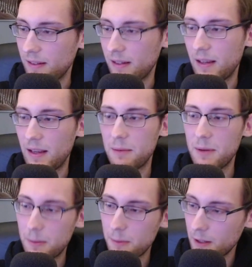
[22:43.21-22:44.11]
I mean,
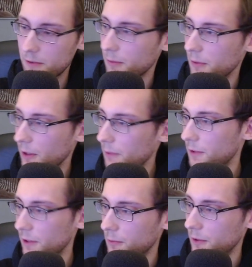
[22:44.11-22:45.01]
apart from the
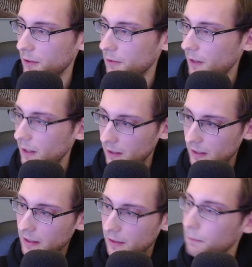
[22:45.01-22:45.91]
obvious ones of adding
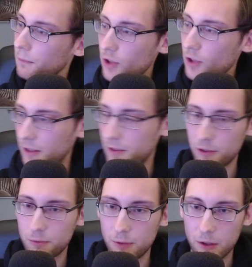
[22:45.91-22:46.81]
like the
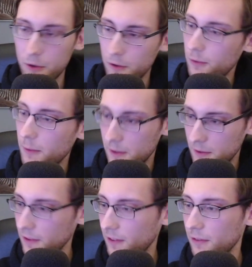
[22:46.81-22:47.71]
challenges where you learn
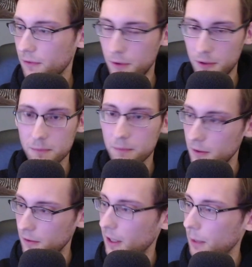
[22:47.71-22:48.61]
spells for, you
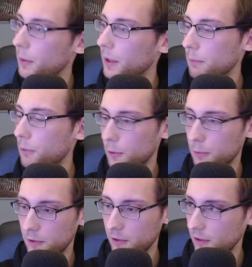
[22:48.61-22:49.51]
know, gameplay
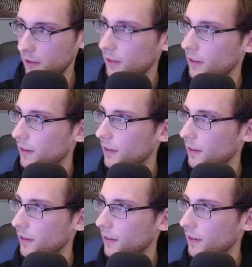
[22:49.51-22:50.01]
purposes. Okay, um,